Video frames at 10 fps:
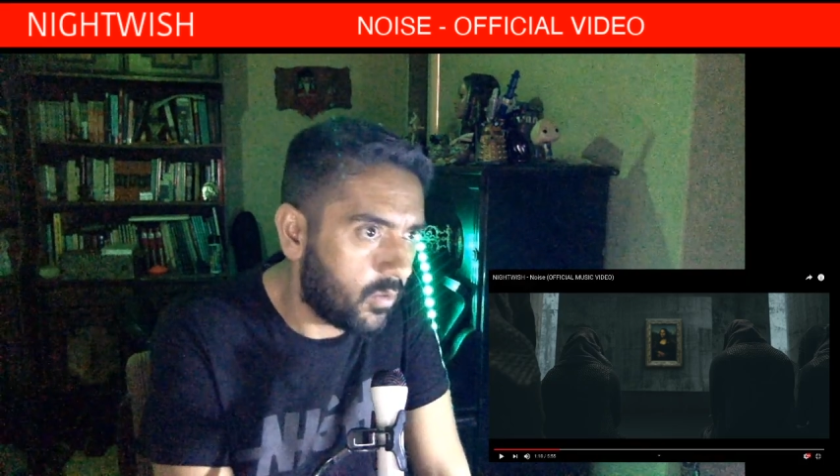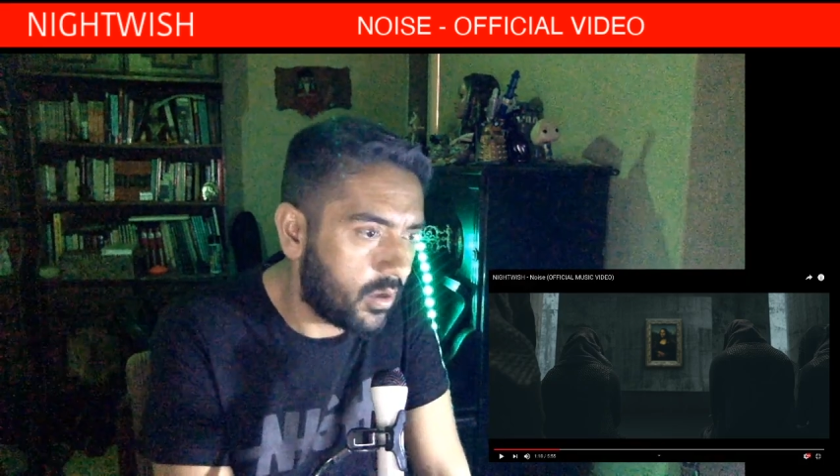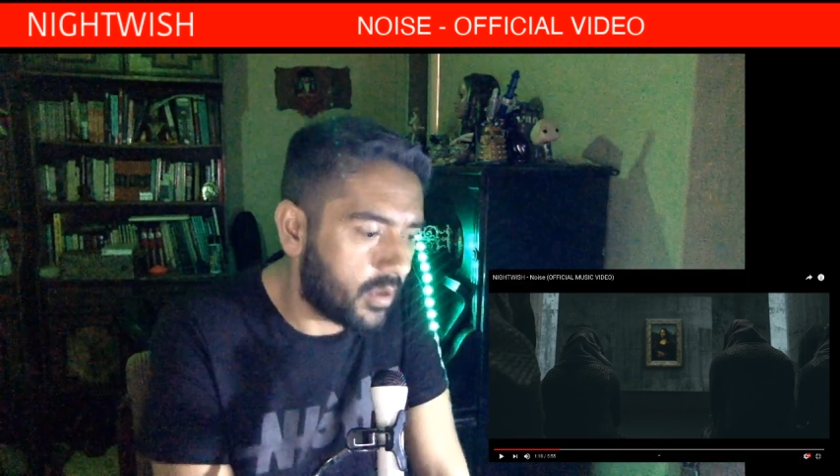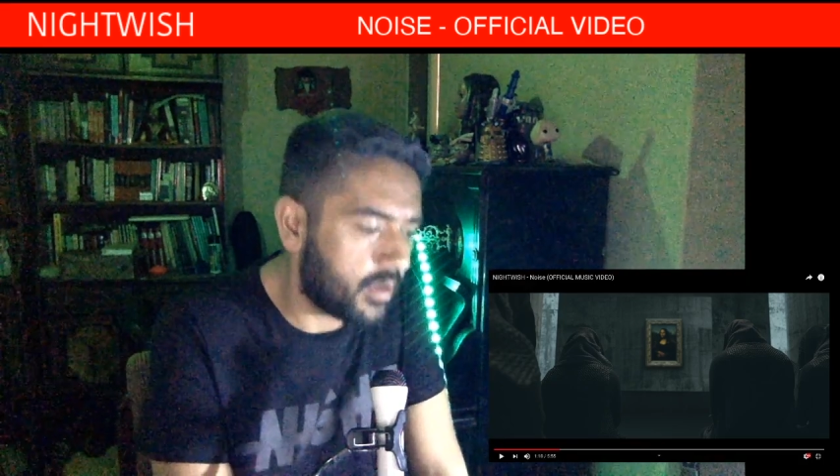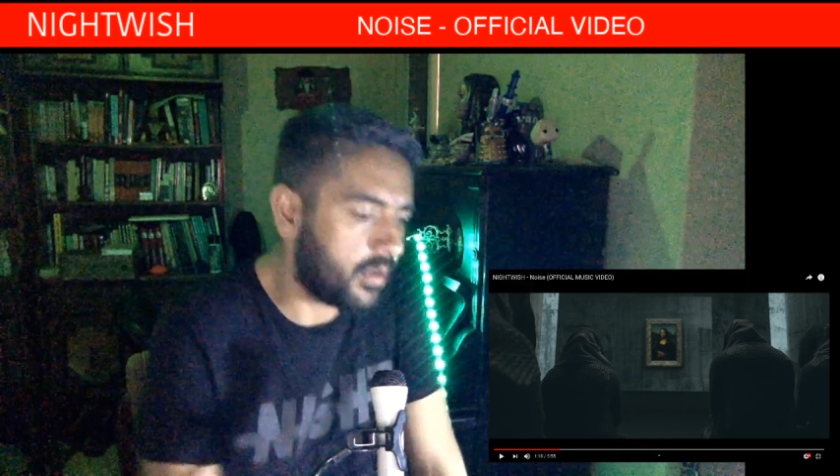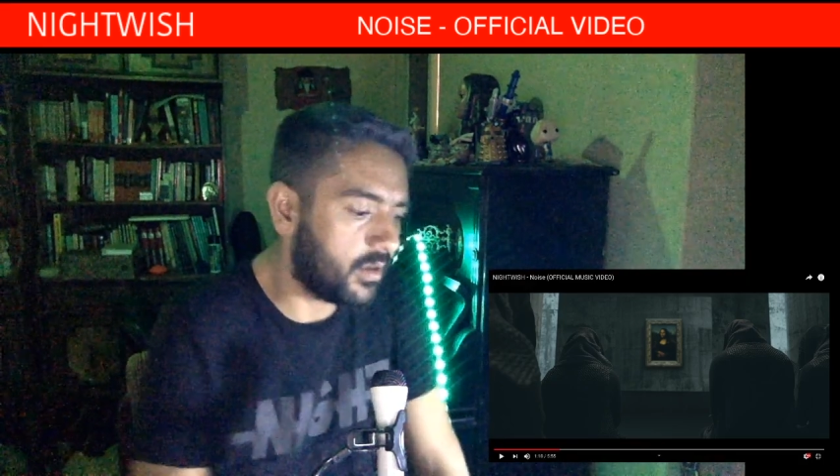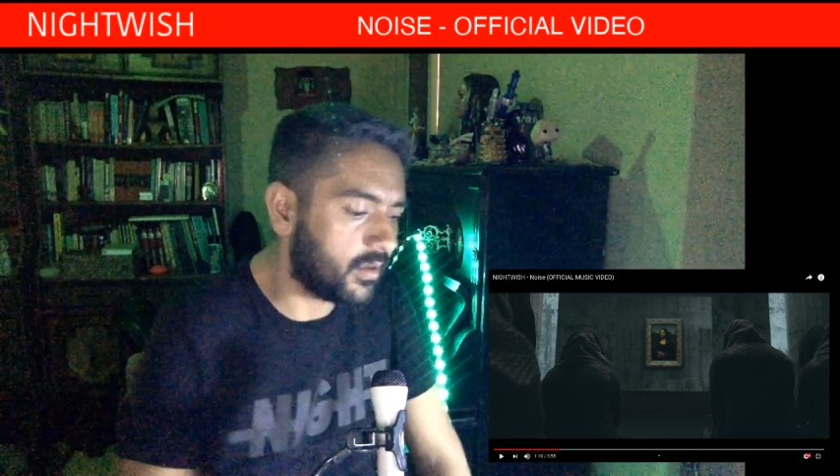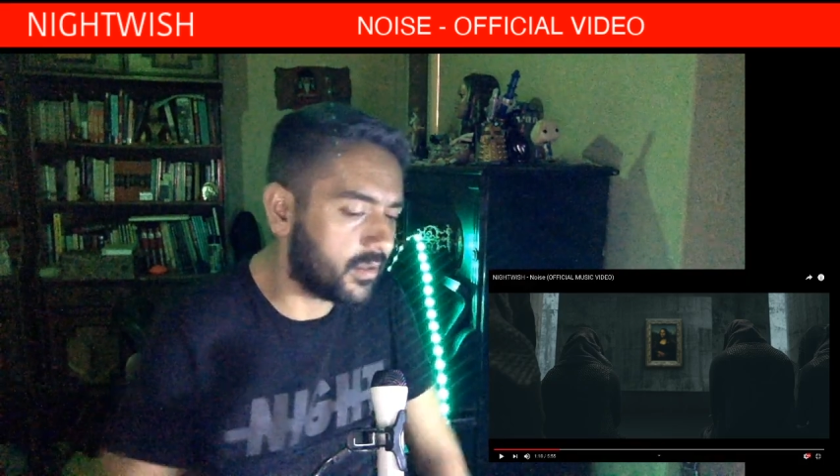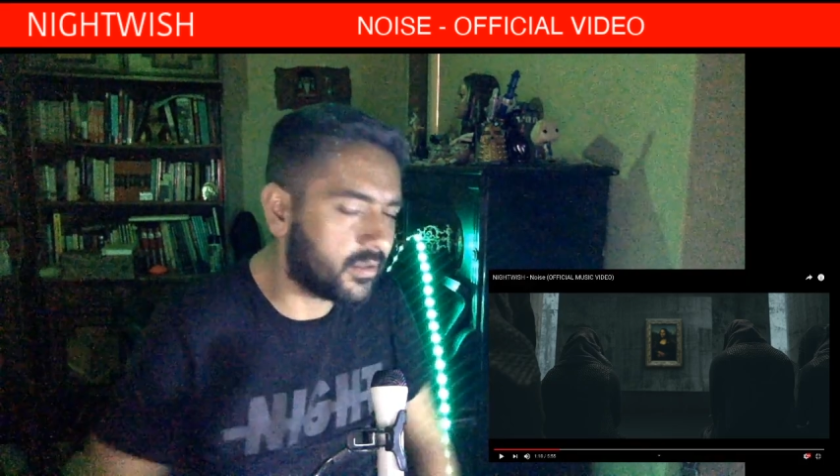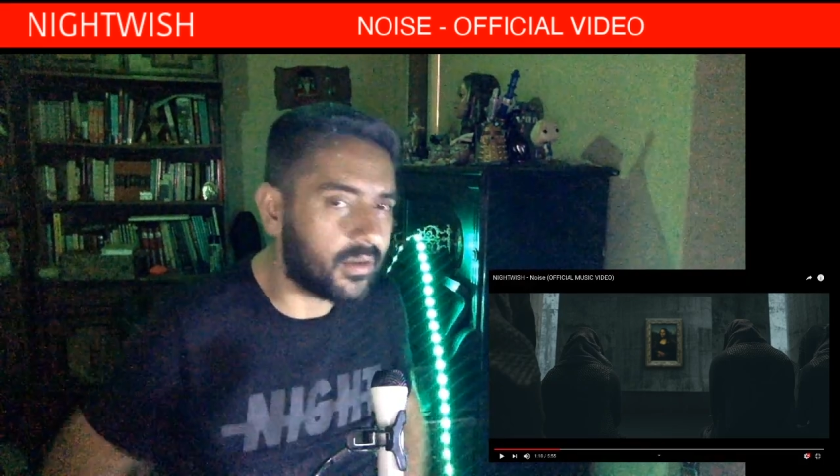uh,
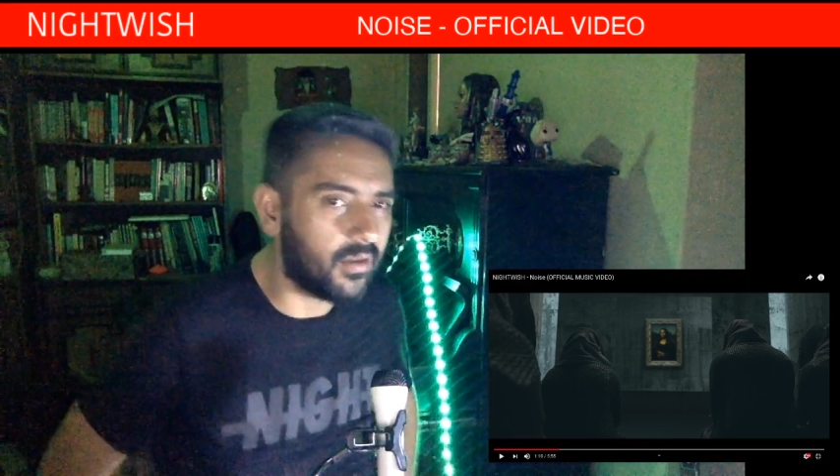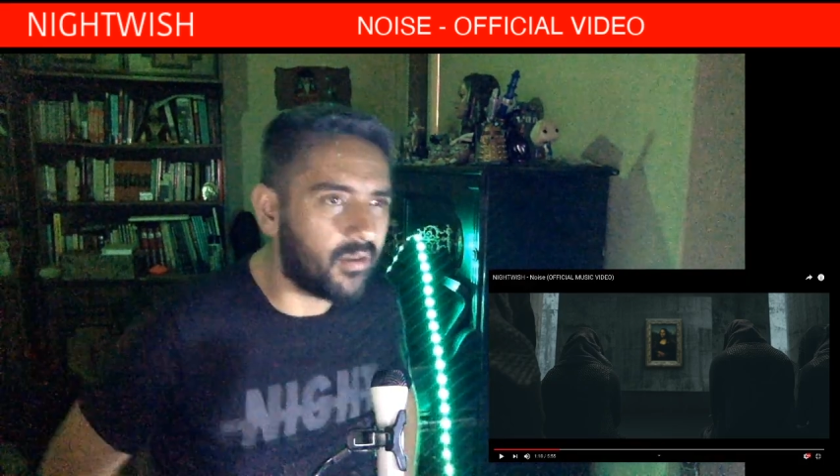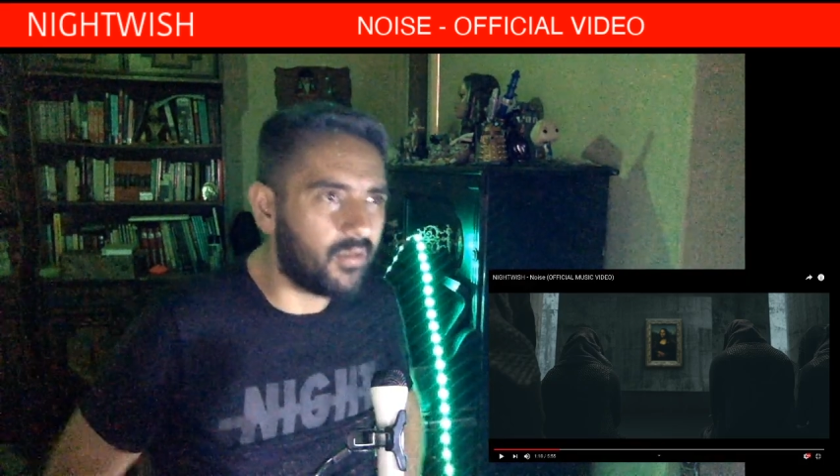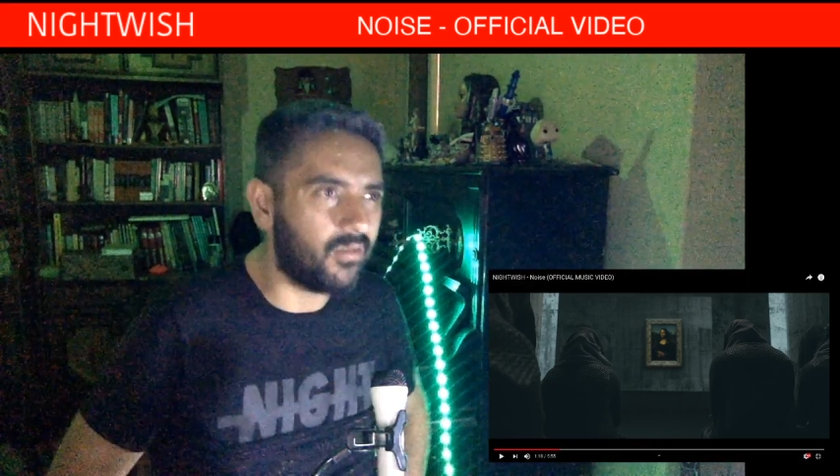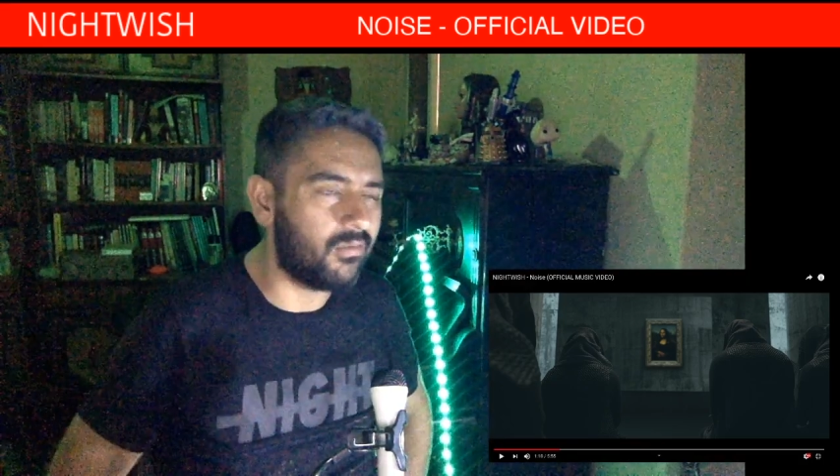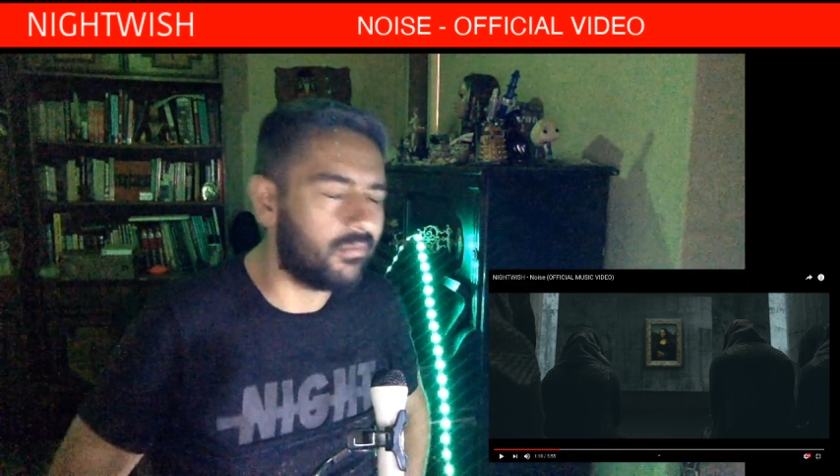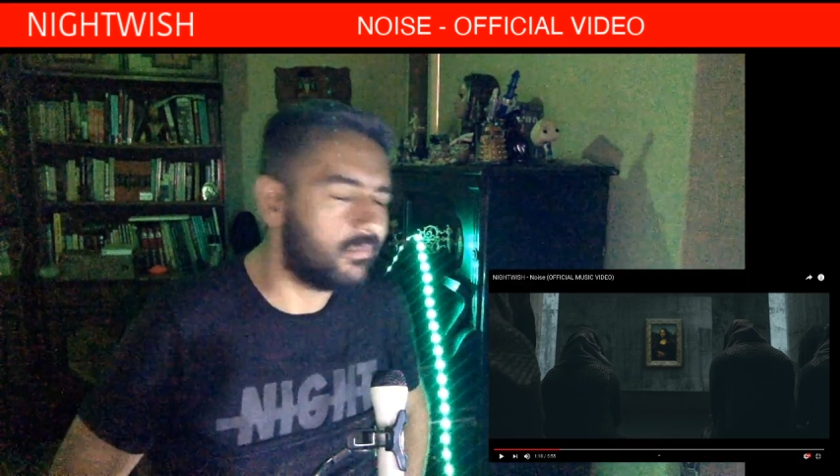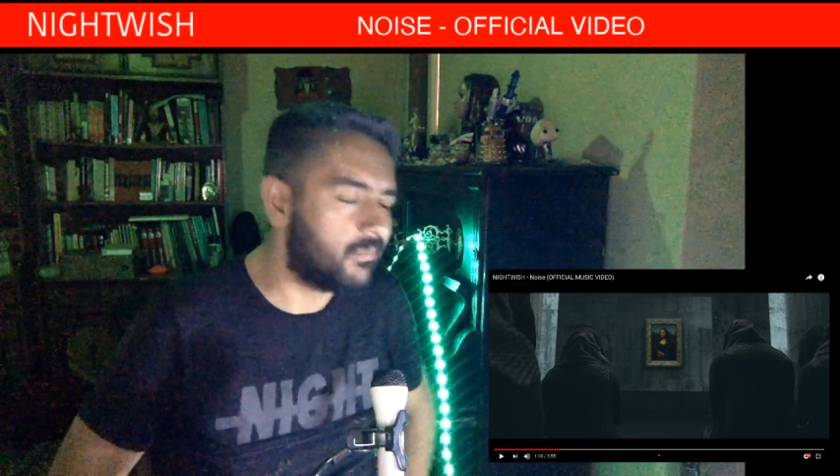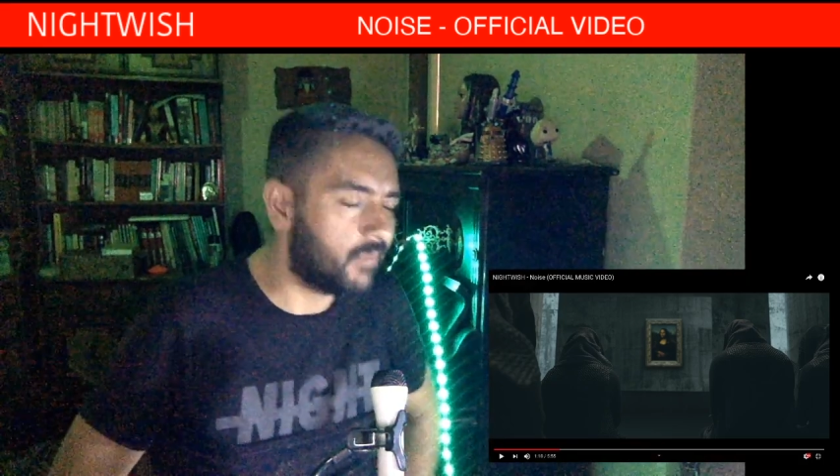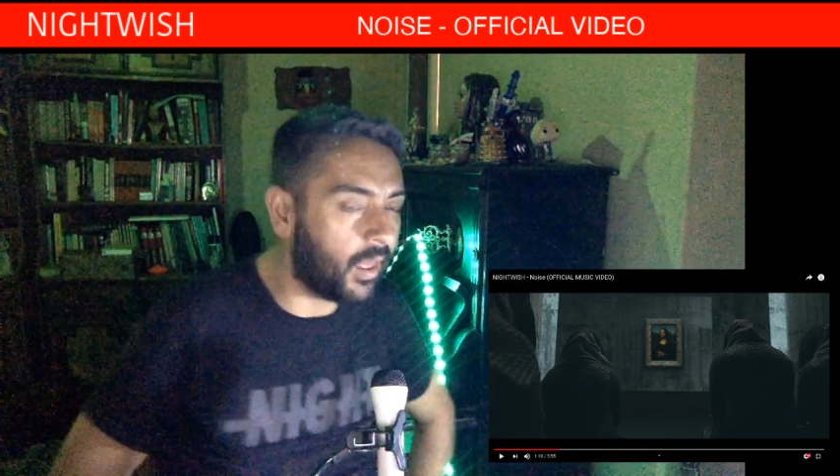so,
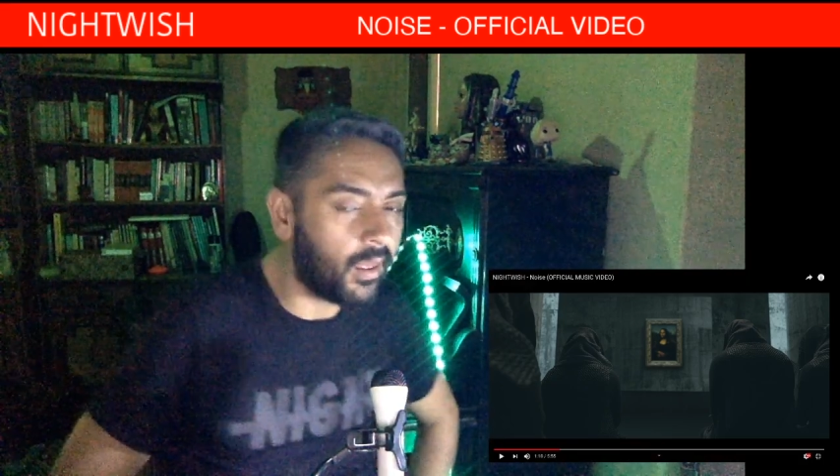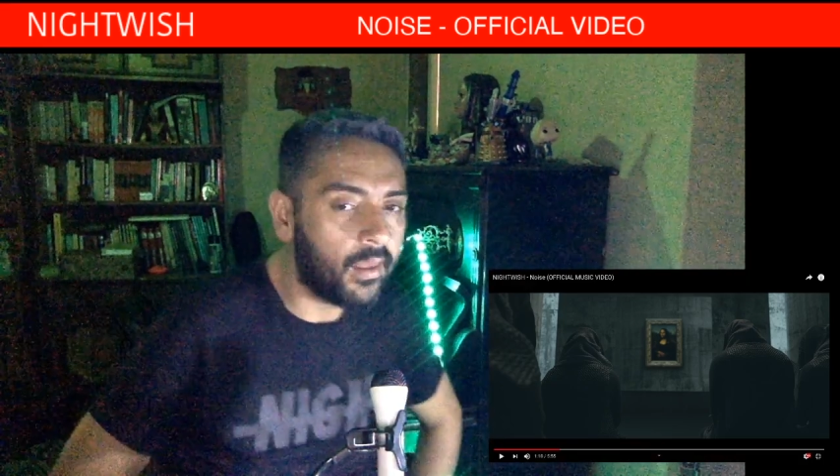eh.